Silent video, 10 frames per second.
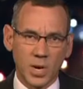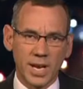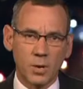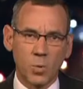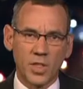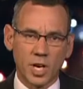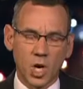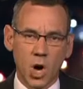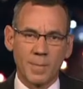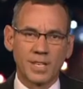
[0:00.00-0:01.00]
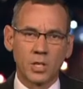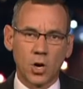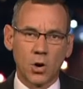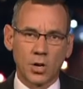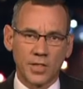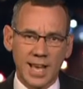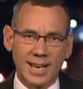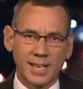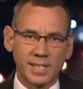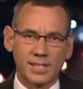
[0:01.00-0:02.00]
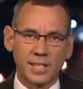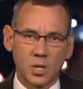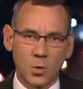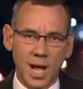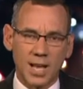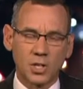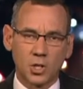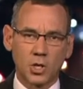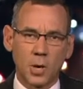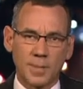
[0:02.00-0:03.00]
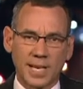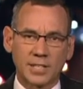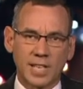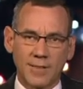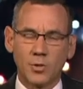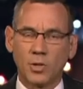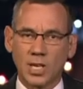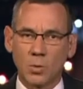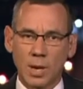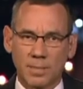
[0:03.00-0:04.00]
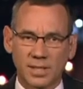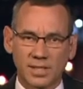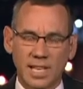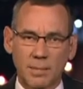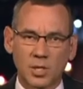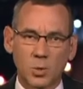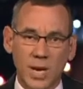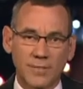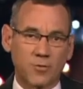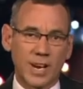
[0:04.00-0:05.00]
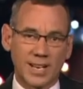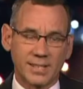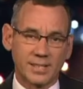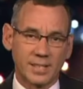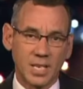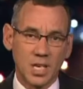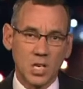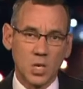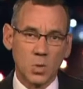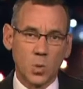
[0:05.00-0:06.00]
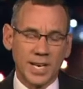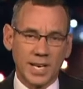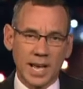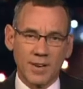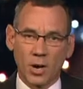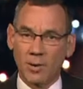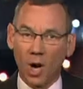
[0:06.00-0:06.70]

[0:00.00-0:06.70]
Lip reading: agree with a common goal, and that is that Iran should not be allowed to have nuclear weapons. Now, between friends, we can have